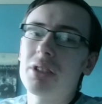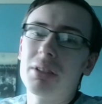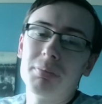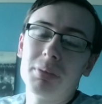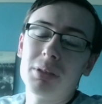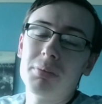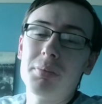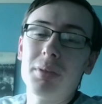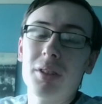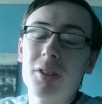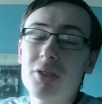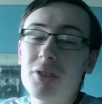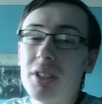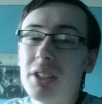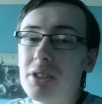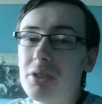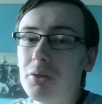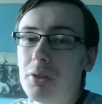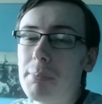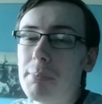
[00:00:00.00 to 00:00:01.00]

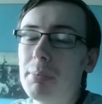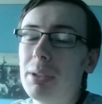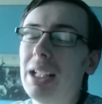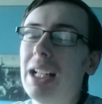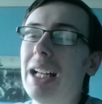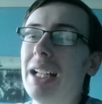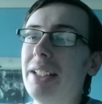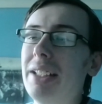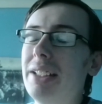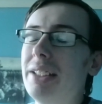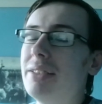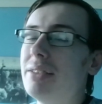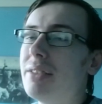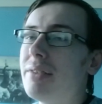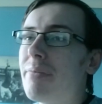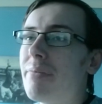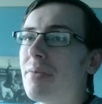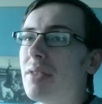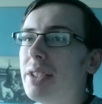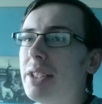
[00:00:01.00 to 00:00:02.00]
administration were planning
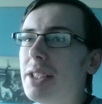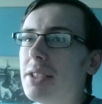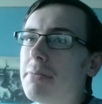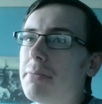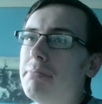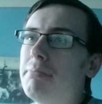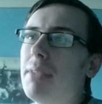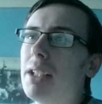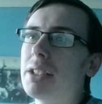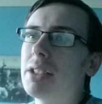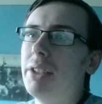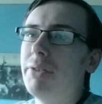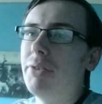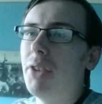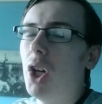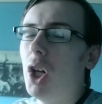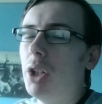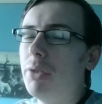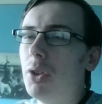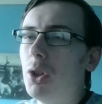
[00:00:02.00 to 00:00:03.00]
this massive
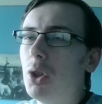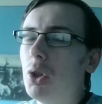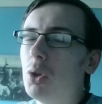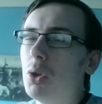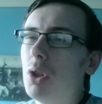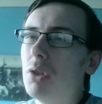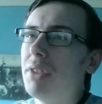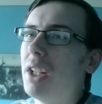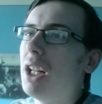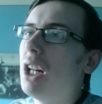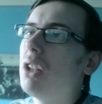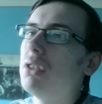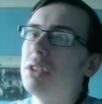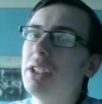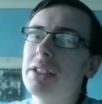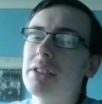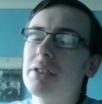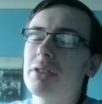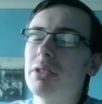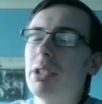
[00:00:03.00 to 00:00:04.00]
overhaul of, oh,
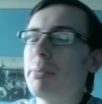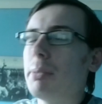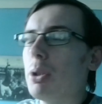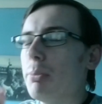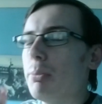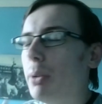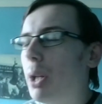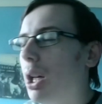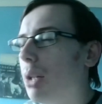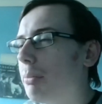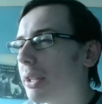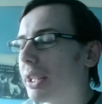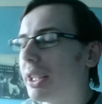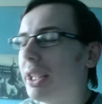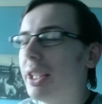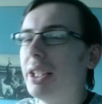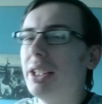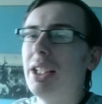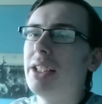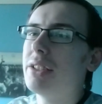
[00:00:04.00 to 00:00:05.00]
let's scrap
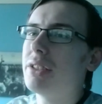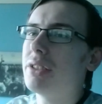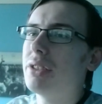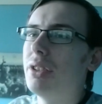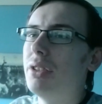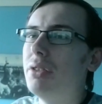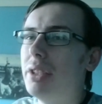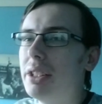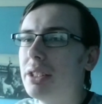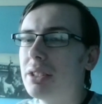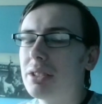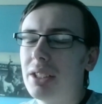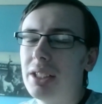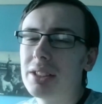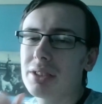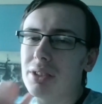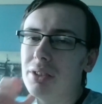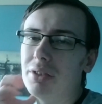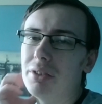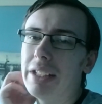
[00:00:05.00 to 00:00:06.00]
Obamacare, let's do this,
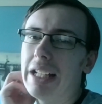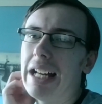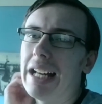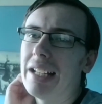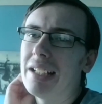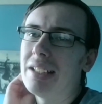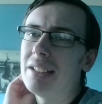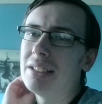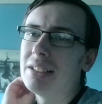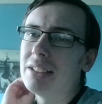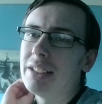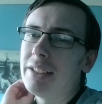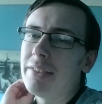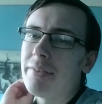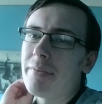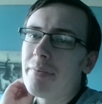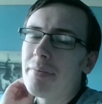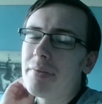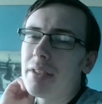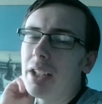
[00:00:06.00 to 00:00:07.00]
let's do that.
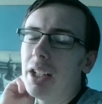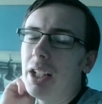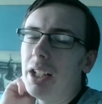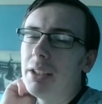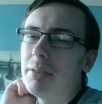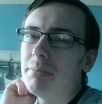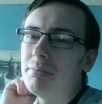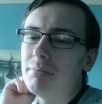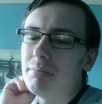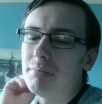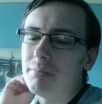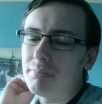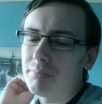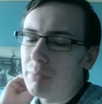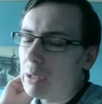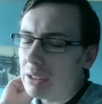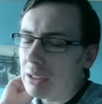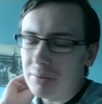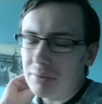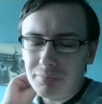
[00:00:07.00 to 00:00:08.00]

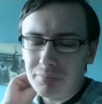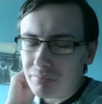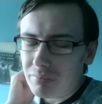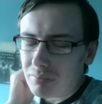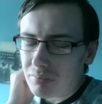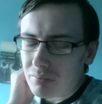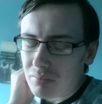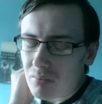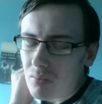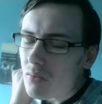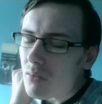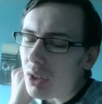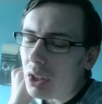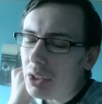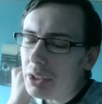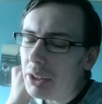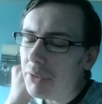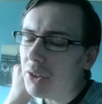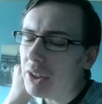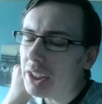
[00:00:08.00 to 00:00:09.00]
But
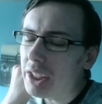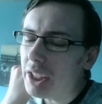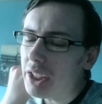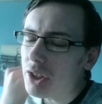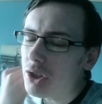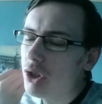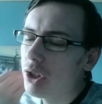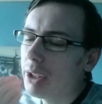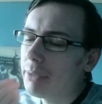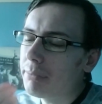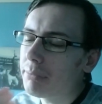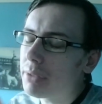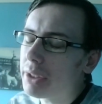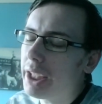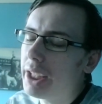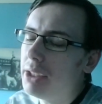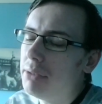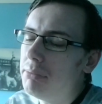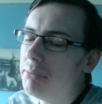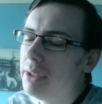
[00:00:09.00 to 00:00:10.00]
the thing is, Trump
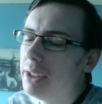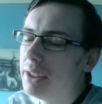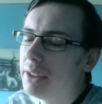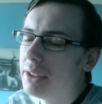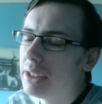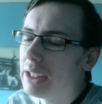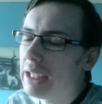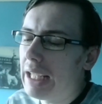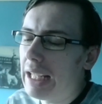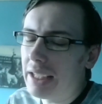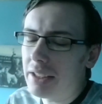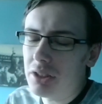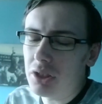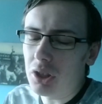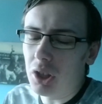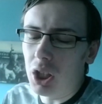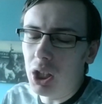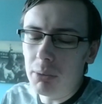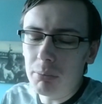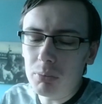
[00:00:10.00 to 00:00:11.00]
came in at a
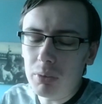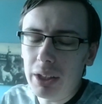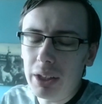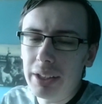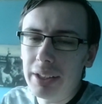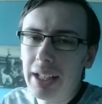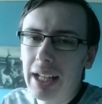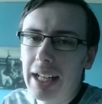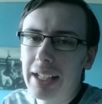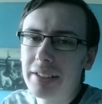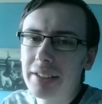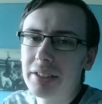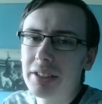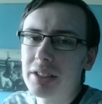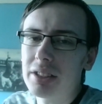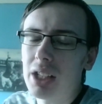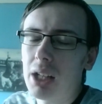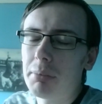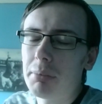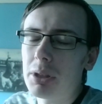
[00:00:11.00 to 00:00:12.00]
time when
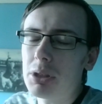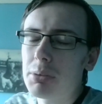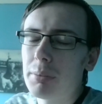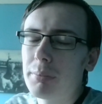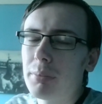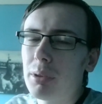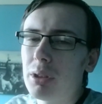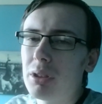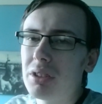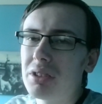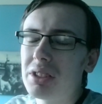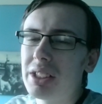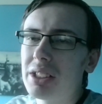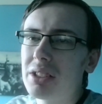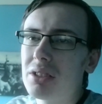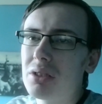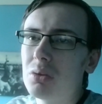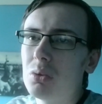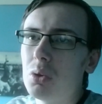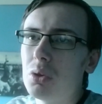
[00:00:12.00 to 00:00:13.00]
anti-establishment
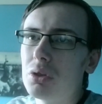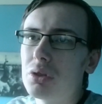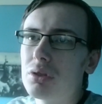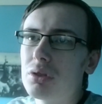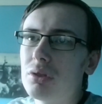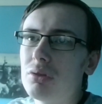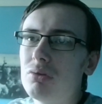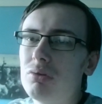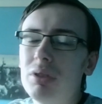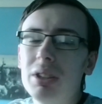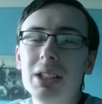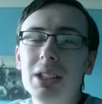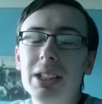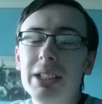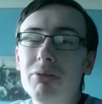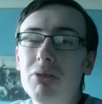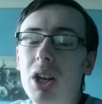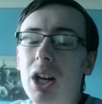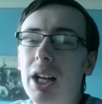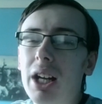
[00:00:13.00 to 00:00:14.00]
politics was really
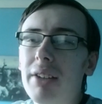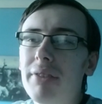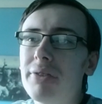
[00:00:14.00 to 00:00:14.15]
rife.